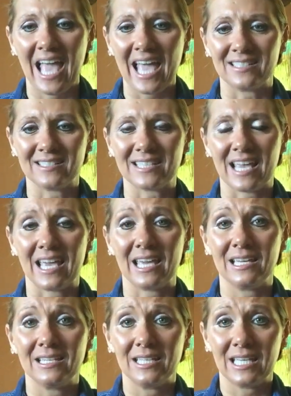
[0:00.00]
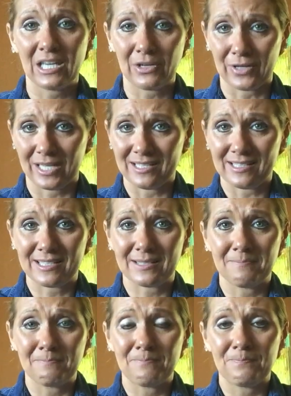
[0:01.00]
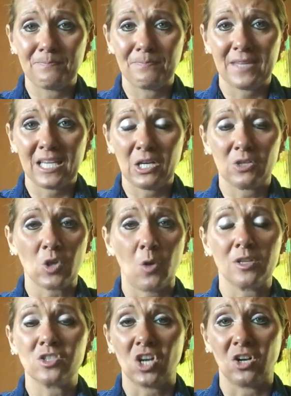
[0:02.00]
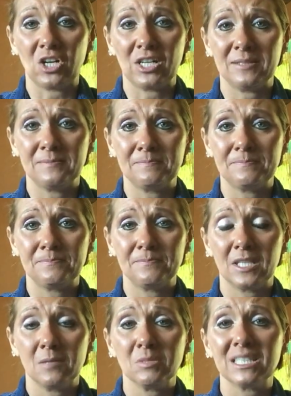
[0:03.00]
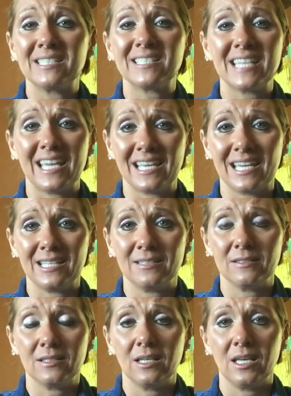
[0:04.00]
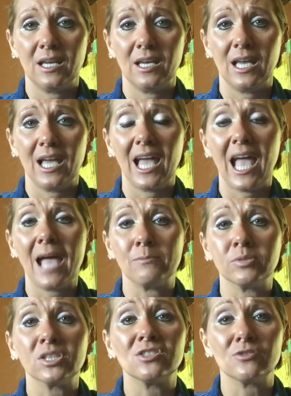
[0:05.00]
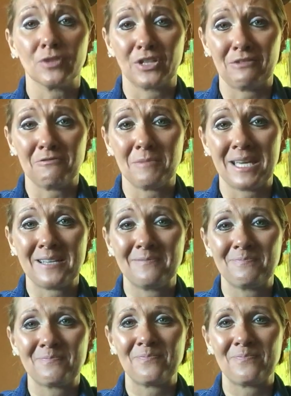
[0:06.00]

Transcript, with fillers: and say, here it is. Here's all the junk. Please take it. And please forgive me.